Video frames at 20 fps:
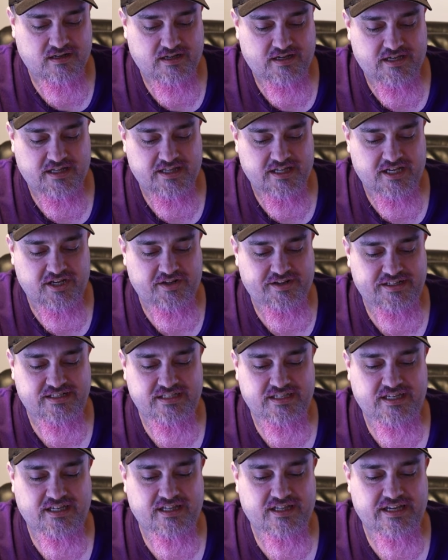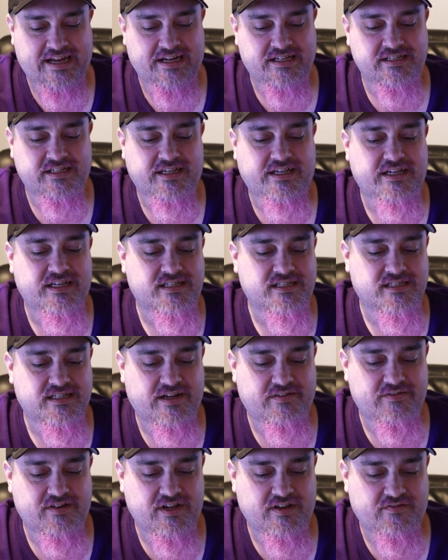and then you can see the
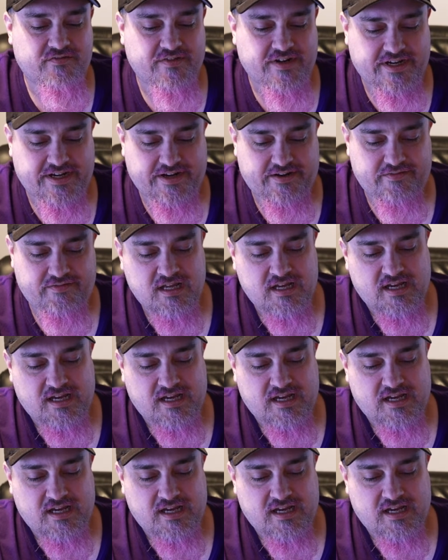XE75